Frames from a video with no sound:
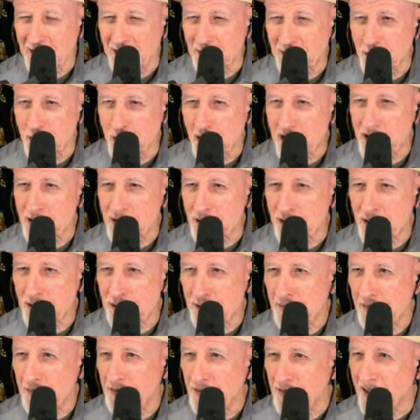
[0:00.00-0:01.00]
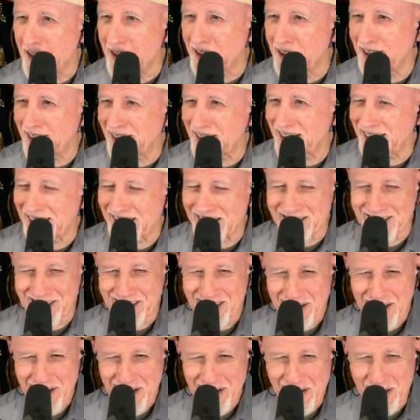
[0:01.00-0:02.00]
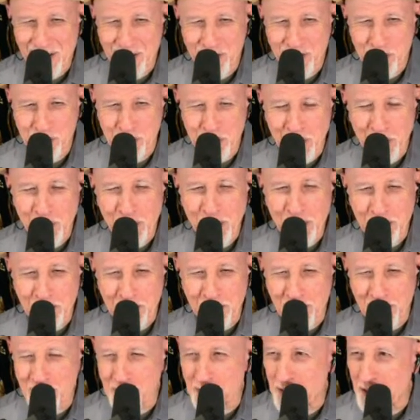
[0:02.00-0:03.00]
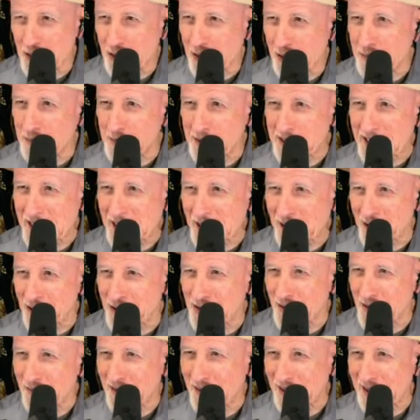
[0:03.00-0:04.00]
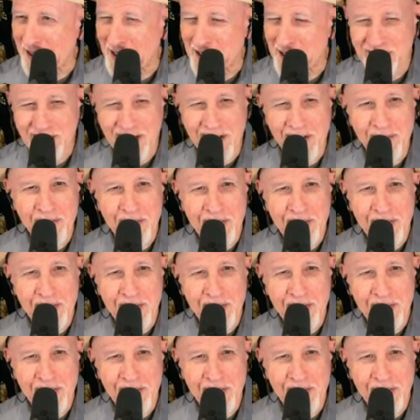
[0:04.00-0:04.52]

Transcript: wraith, a spirit being or something like that.